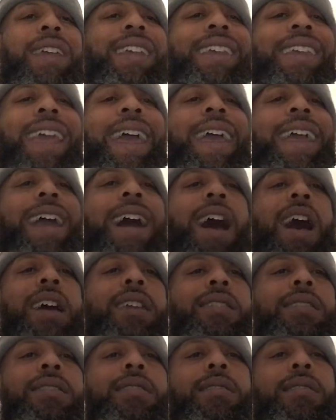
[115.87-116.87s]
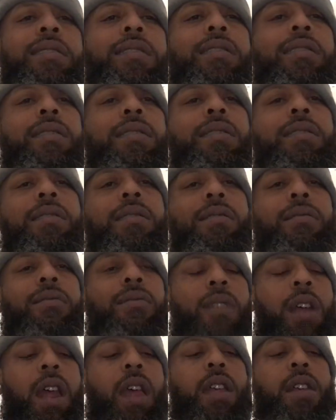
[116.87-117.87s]
chaos,
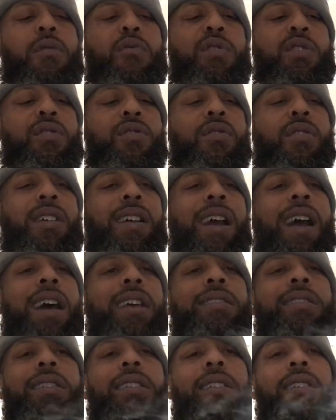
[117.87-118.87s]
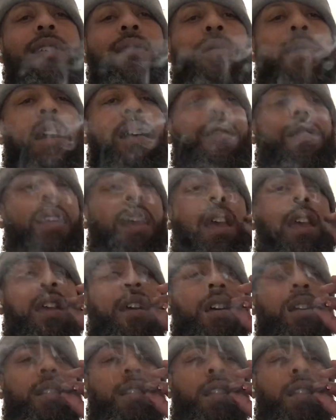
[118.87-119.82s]
right? When you're constantly around chaos,